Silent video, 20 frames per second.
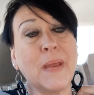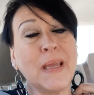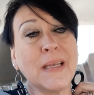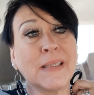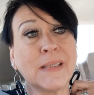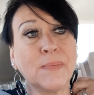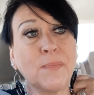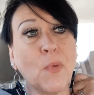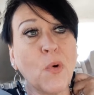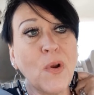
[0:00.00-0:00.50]

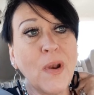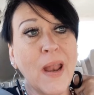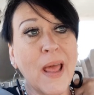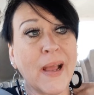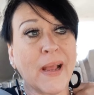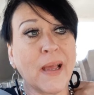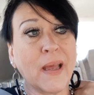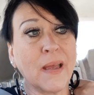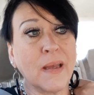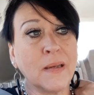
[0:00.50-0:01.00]
It's more
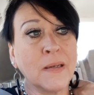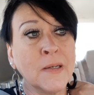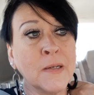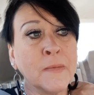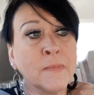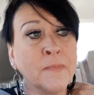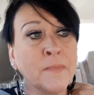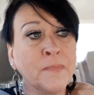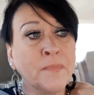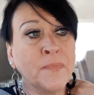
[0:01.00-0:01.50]
like a,
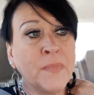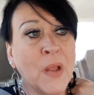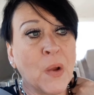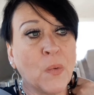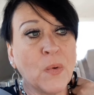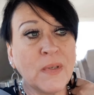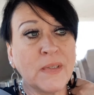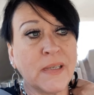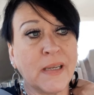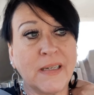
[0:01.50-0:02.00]
I
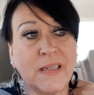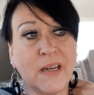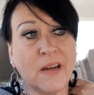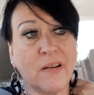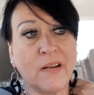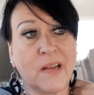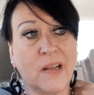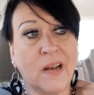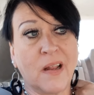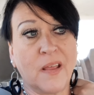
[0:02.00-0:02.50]
want to say
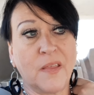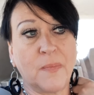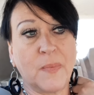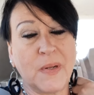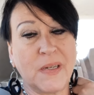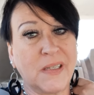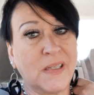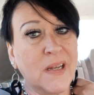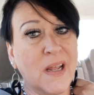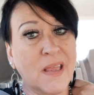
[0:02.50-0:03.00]
terry cloth,
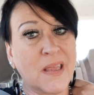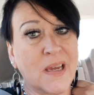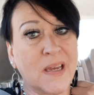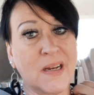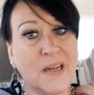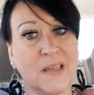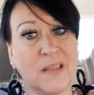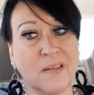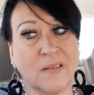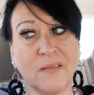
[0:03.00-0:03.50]
but it's not that
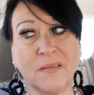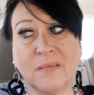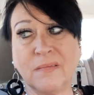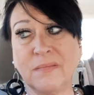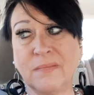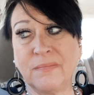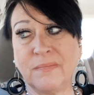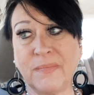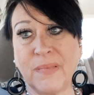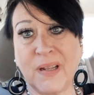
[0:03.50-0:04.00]
either.
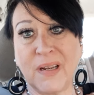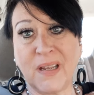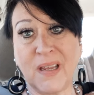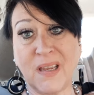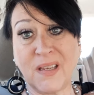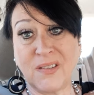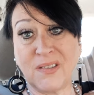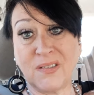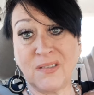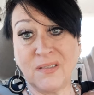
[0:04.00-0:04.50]

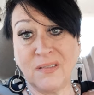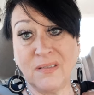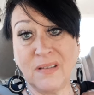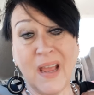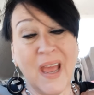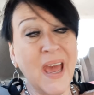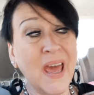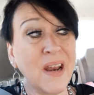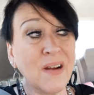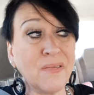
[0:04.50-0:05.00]
Polyester?
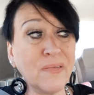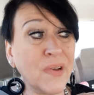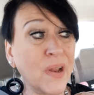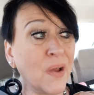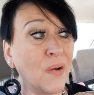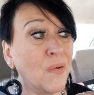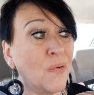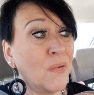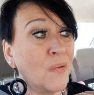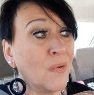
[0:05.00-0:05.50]
I don't
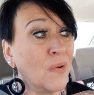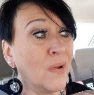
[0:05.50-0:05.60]
know.